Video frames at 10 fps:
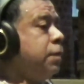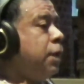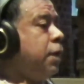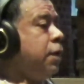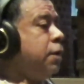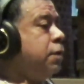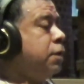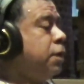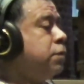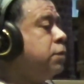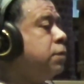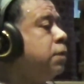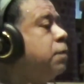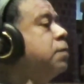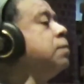And
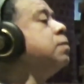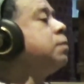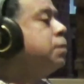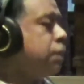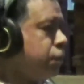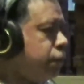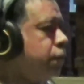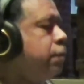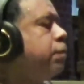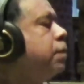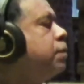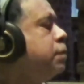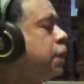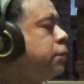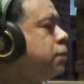so
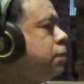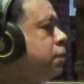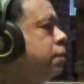that's